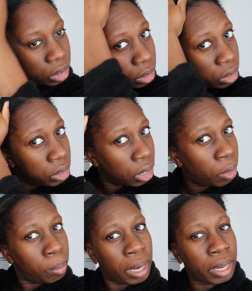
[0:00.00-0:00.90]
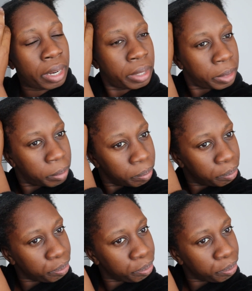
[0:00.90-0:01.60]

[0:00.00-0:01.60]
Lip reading: style my hair